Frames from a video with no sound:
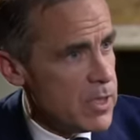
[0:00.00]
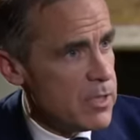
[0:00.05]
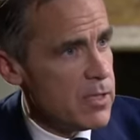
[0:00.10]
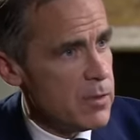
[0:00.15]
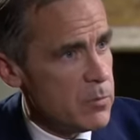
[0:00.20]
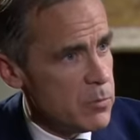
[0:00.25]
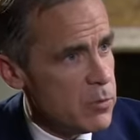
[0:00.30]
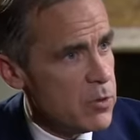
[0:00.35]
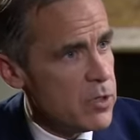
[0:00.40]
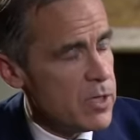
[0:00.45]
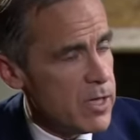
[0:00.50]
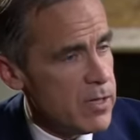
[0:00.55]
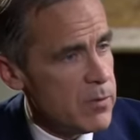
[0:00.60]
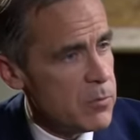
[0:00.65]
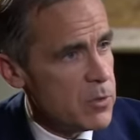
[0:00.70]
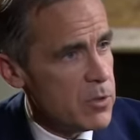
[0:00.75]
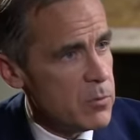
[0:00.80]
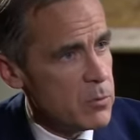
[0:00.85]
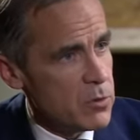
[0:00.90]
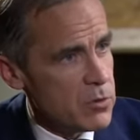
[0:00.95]
it would have
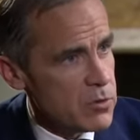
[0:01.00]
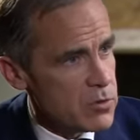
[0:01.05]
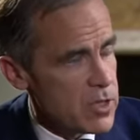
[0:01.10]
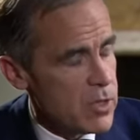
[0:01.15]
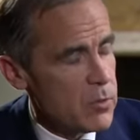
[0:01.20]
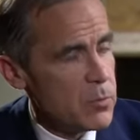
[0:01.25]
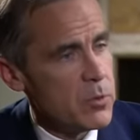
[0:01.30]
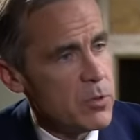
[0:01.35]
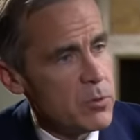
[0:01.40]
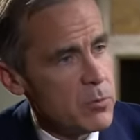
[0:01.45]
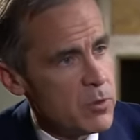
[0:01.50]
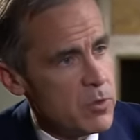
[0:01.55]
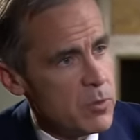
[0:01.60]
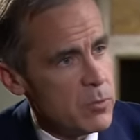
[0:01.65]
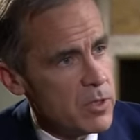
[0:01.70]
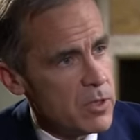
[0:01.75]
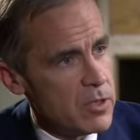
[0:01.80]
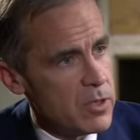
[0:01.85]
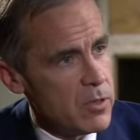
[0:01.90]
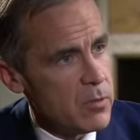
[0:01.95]
been worse. Output would have
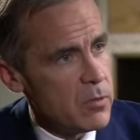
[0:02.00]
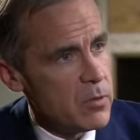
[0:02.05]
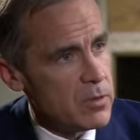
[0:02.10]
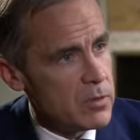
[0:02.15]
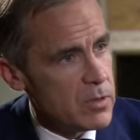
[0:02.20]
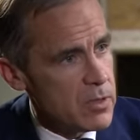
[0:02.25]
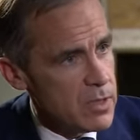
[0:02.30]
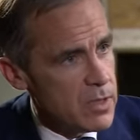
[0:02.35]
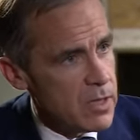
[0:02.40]
been lower,